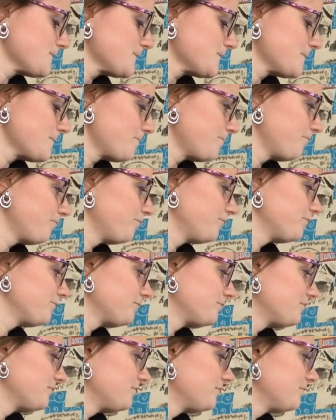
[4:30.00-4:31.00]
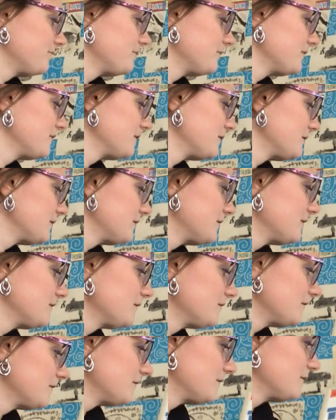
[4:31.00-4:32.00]

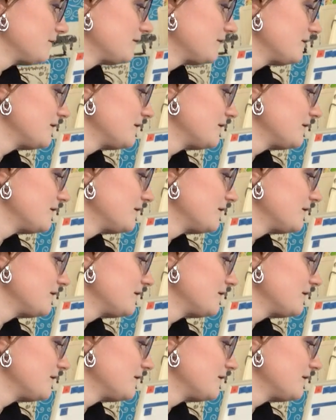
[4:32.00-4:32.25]
(no one is talking)